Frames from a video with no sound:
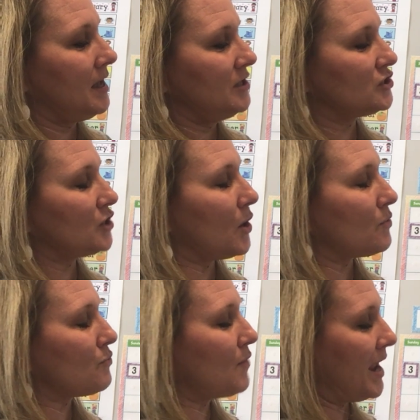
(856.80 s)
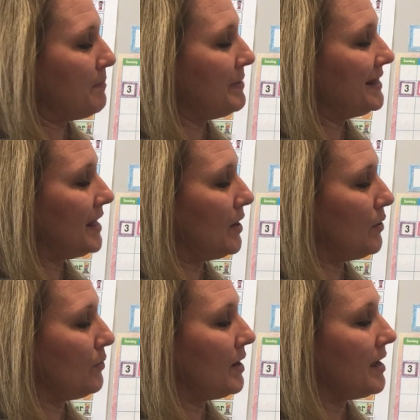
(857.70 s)
Start right
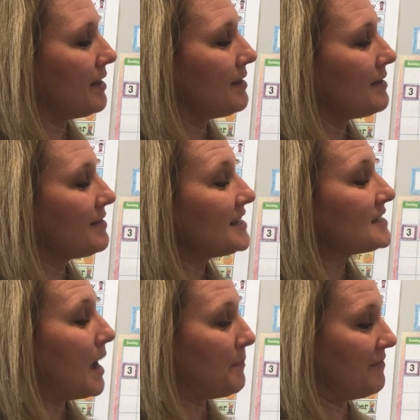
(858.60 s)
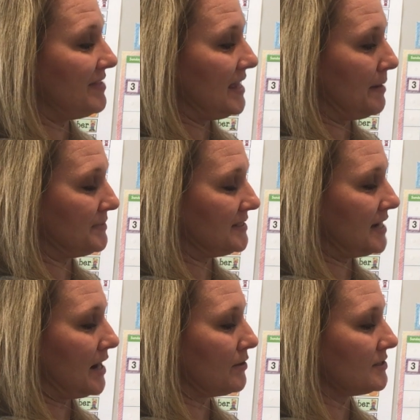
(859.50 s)
below the top of the
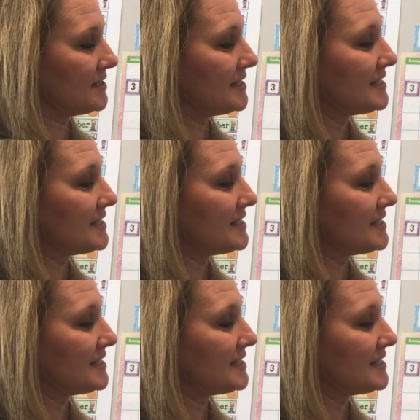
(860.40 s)
upstairs.